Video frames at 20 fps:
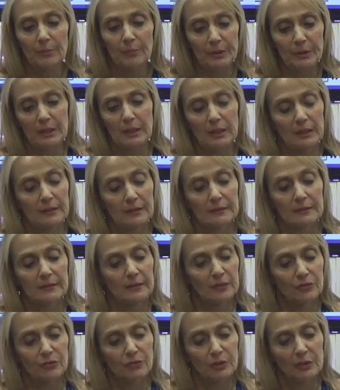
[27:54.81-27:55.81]
because
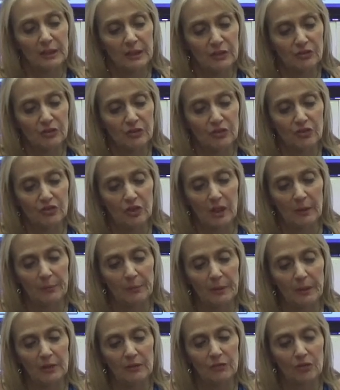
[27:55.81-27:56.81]
this
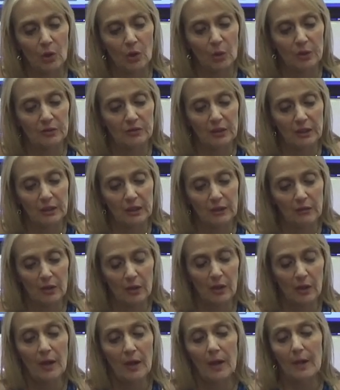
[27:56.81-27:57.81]
relationship is going to
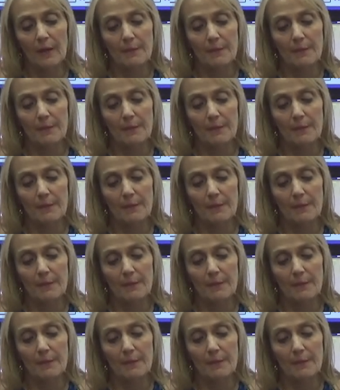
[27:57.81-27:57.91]
either